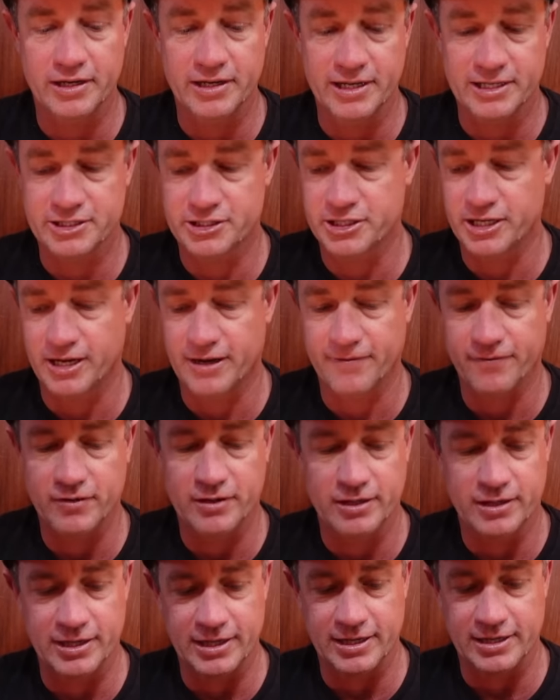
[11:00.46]
neck shaft.
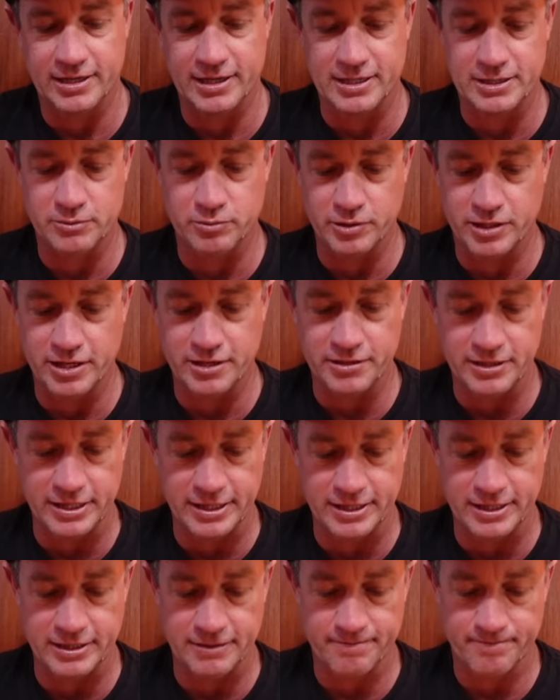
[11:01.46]
In our case, we don't
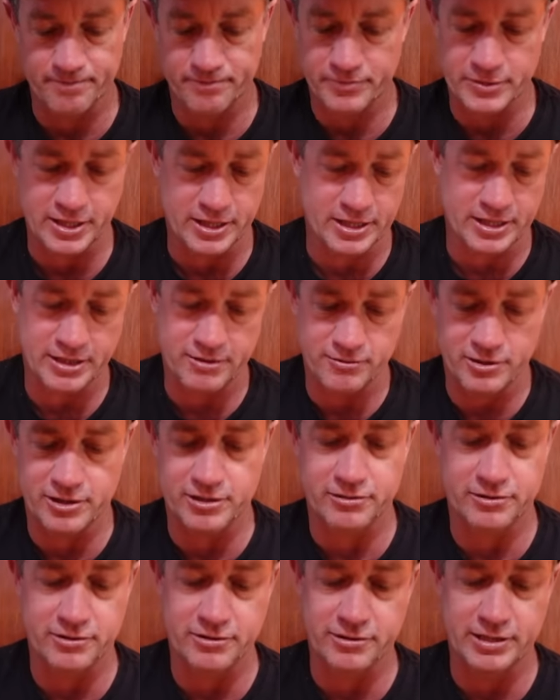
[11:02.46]
need it. I don't know what
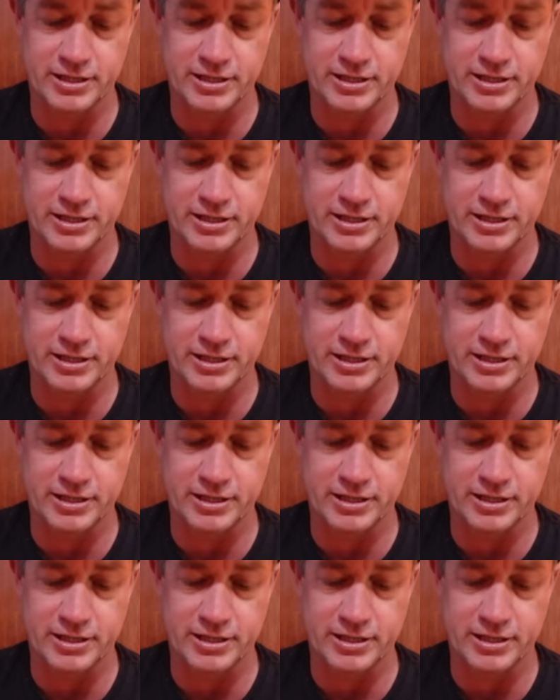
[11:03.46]
I'll do